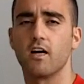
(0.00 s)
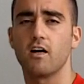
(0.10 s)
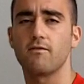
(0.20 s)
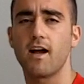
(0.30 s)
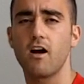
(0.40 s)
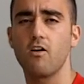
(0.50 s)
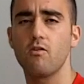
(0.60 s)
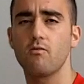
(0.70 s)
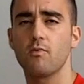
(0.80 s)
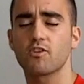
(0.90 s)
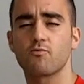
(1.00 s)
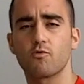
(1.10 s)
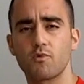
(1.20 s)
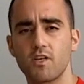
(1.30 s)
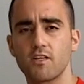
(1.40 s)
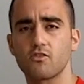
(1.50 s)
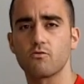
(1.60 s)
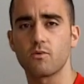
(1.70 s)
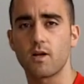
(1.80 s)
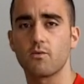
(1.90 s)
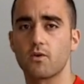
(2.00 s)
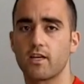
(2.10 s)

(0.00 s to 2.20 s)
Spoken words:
of how much more peace you'll be able to